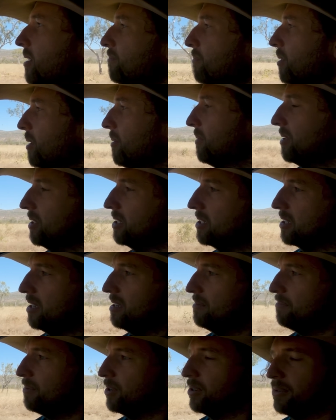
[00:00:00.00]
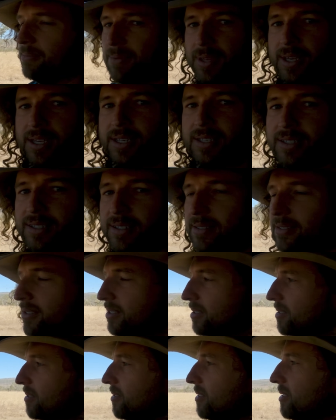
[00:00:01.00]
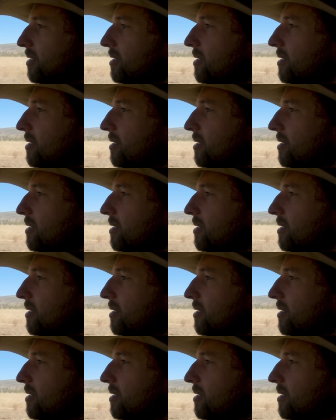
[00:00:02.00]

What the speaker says: Probably this EPIRB thing too, just called.